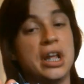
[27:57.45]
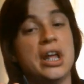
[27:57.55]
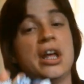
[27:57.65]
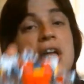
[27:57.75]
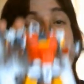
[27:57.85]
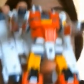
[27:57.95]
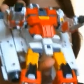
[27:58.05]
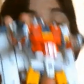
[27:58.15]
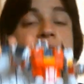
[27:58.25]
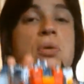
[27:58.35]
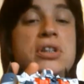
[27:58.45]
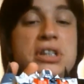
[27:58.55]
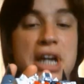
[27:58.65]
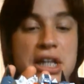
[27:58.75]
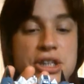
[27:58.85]
this one
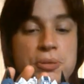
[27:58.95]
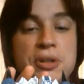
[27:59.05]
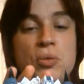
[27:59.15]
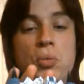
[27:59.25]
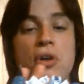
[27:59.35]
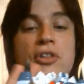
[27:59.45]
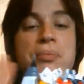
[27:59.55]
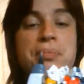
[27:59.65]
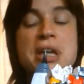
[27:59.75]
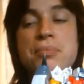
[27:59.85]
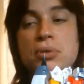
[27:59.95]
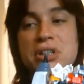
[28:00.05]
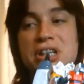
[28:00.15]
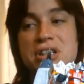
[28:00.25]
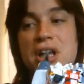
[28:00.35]
tends to be the one that people
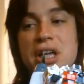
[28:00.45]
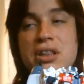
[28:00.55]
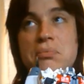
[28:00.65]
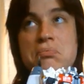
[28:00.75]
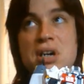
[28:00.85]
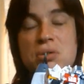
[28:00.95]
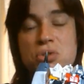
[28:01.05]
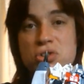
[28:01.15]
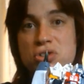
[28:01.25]
dislike the most.